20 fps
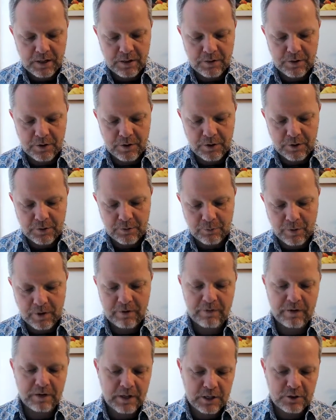the one
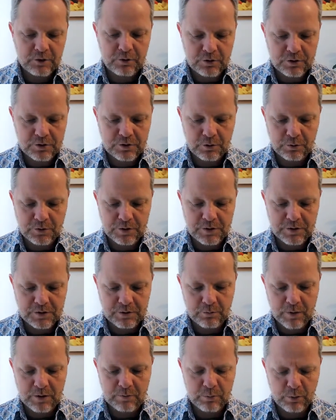of the lecturers told us
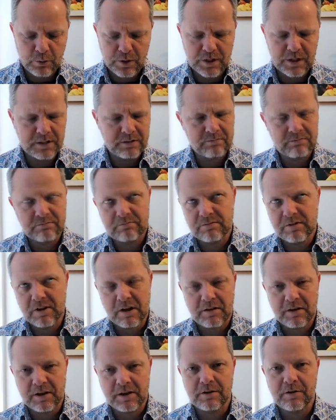at one point in, I
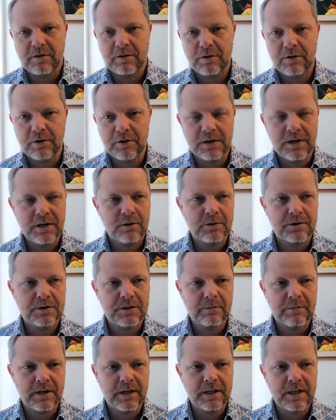think in third year or
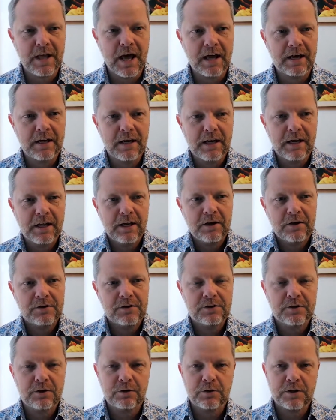something, that he
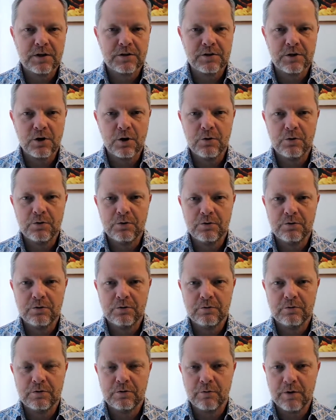says, oh, look,
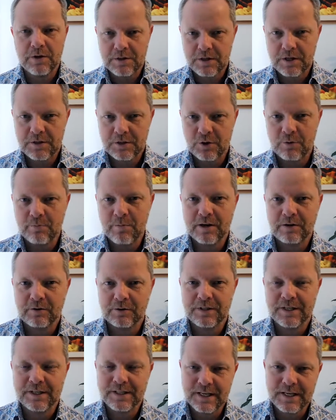the reason there's no
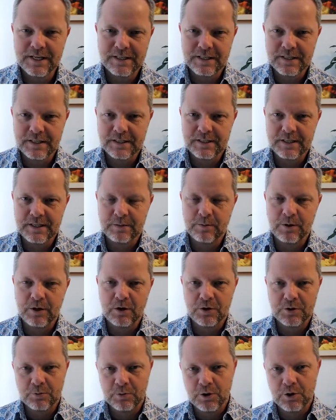mental diseases is
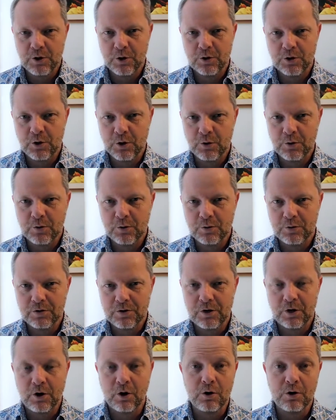because we don't know
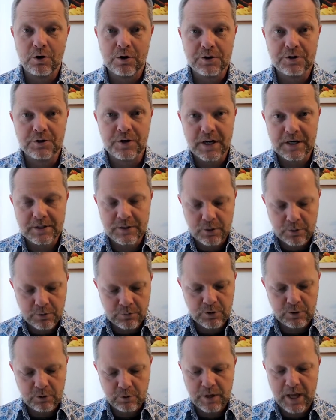the cause, right? So
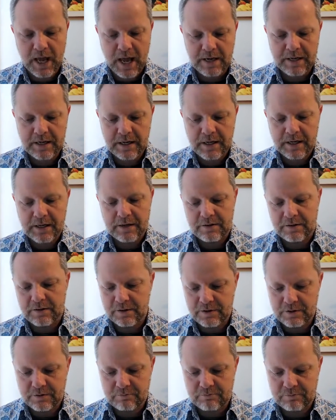if you look at
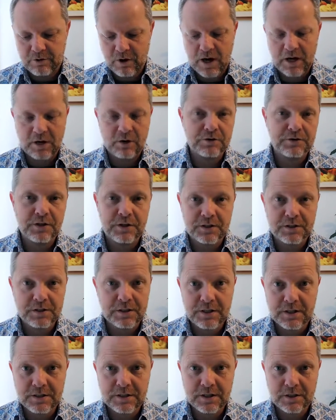the Diagnostic
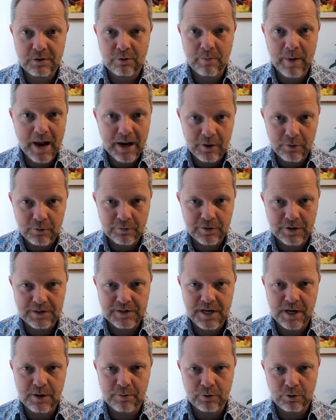Statistical Manual, for
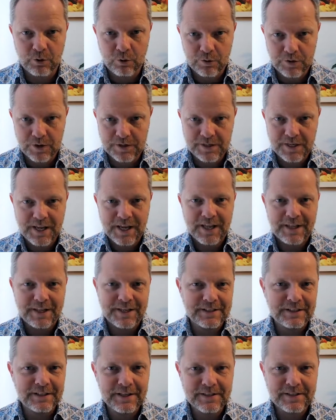example, all these
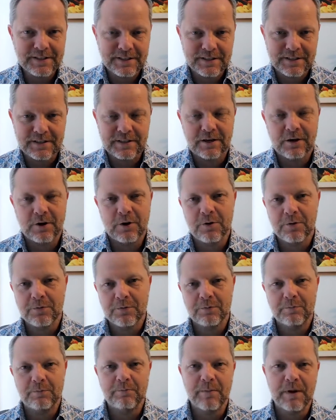lists
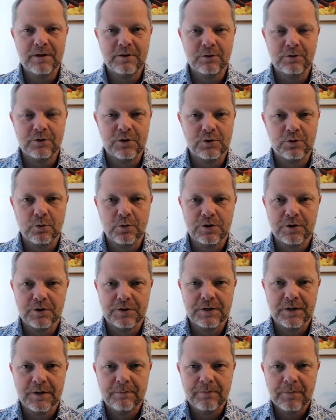of mental
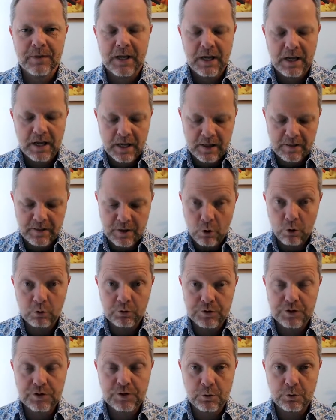disorders, they're
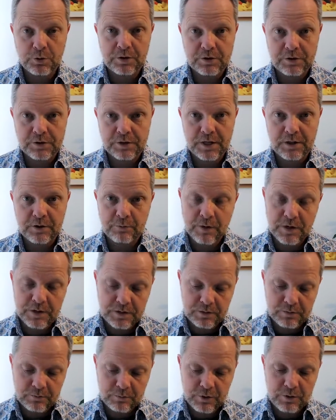all disorders. And the
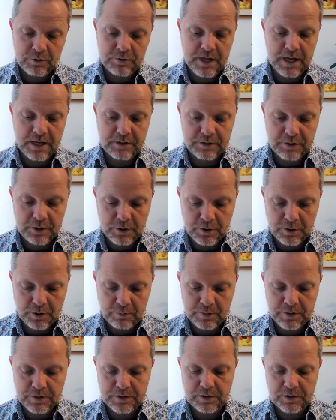reason we use that
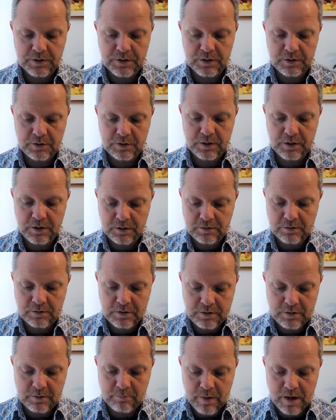term is because
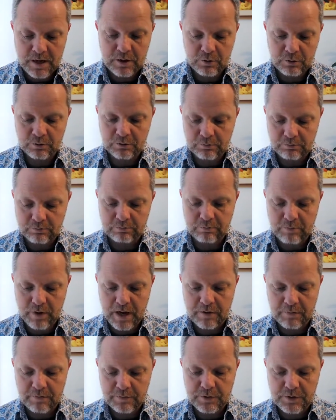it's a medical
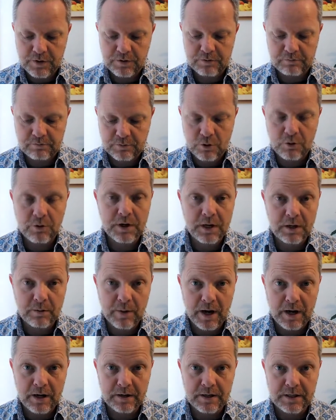way of talking
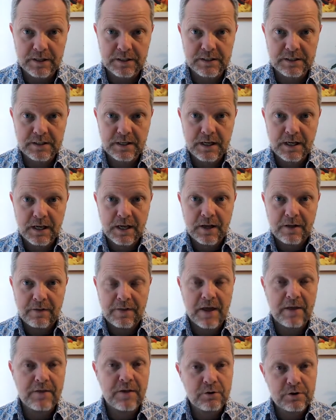about this,
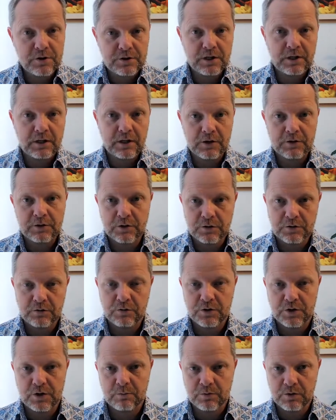that they're just clusters
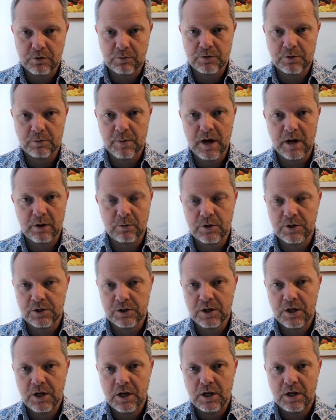of symptoms about
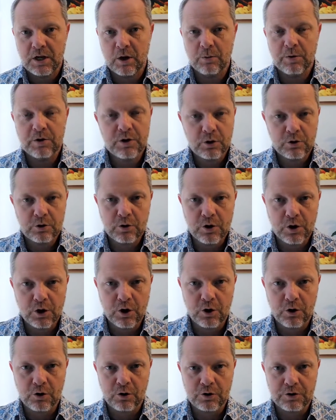which we don't know the
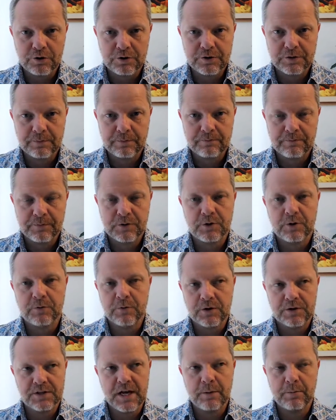cause. So
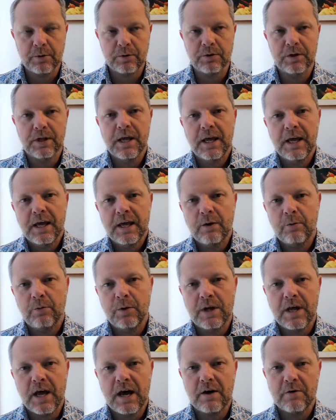for example,
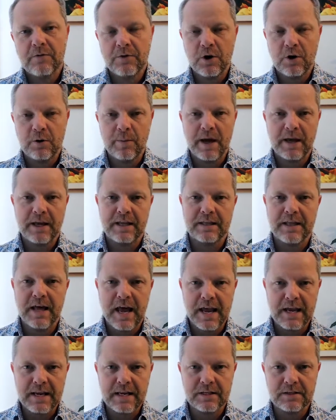we have, back in the
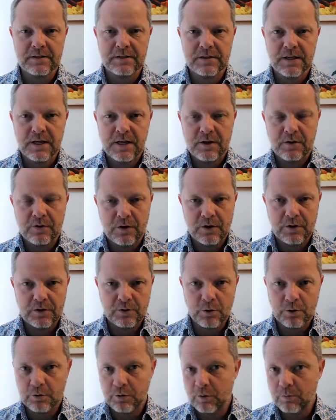80s, there's
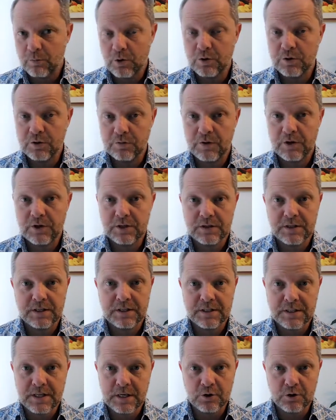autoimmune deficiency
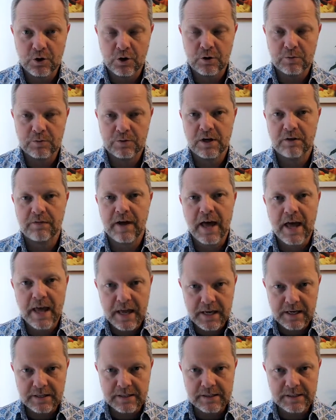syndromes. You have
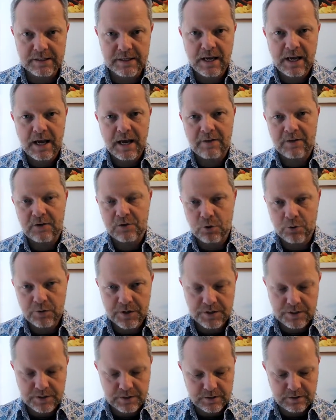AIDS, and there's all
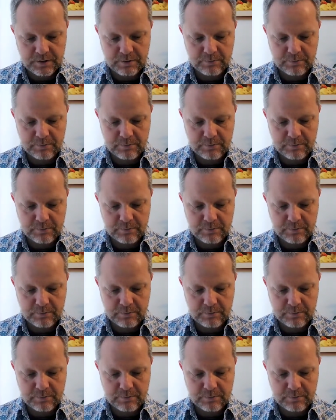these